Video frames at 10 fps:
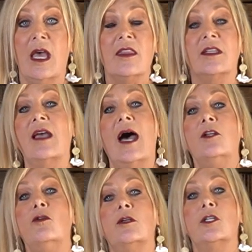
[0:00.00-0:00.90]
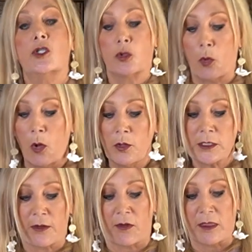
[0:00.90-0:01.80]
The God who
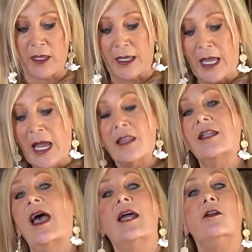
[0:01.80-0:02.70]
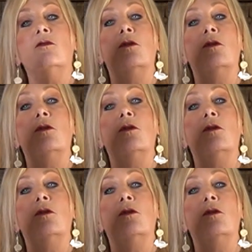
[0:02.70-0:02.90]
controls everything, the God who